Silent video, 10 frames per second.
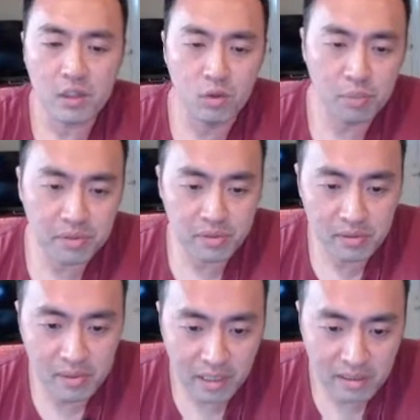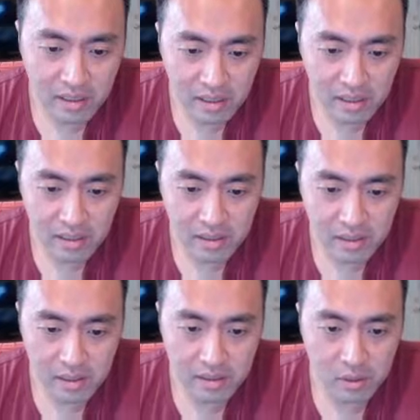Oops, that's not it.
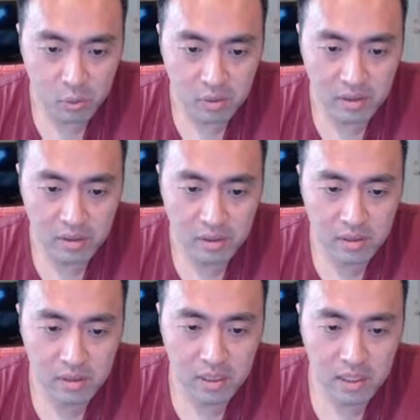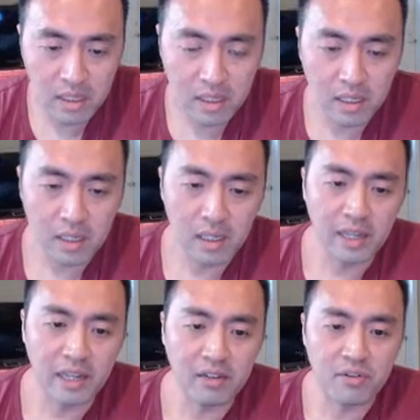It's this one.
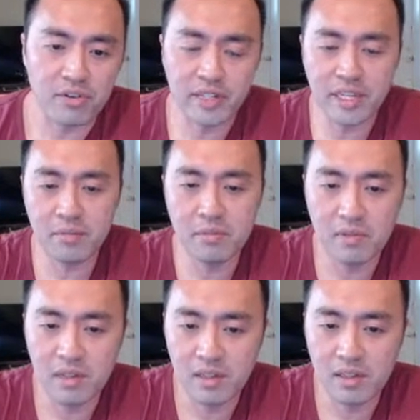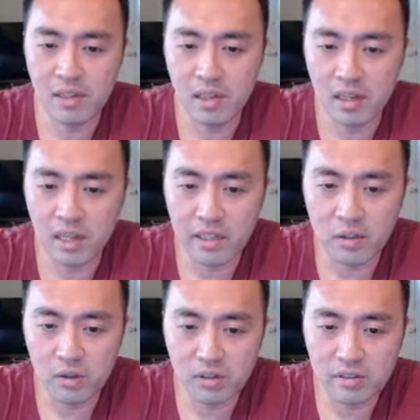Hey, first name, I
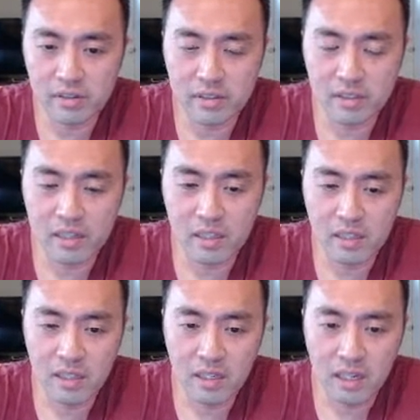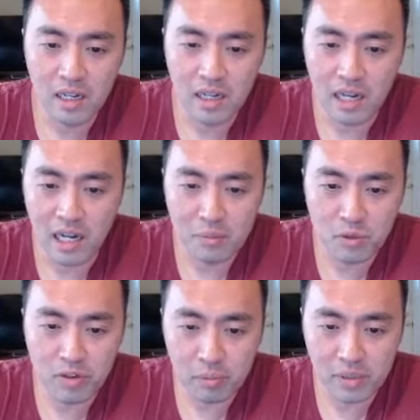noticed I'm
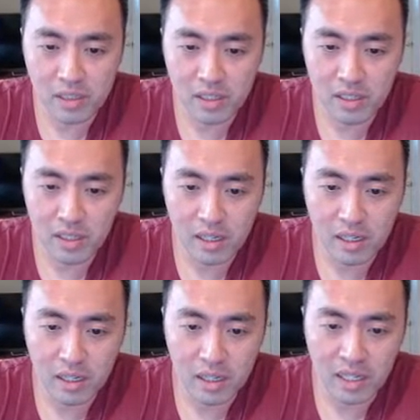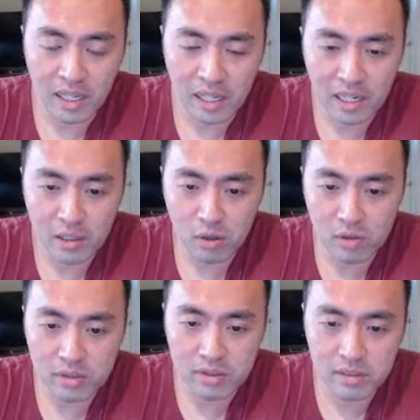creepy, and I
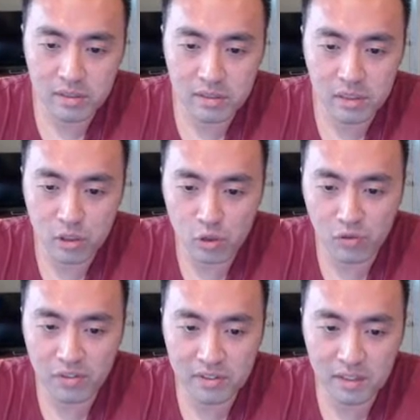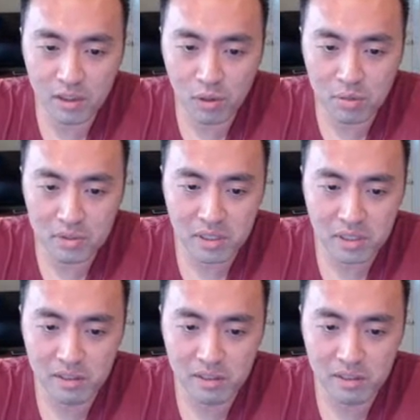noticed you visit our website.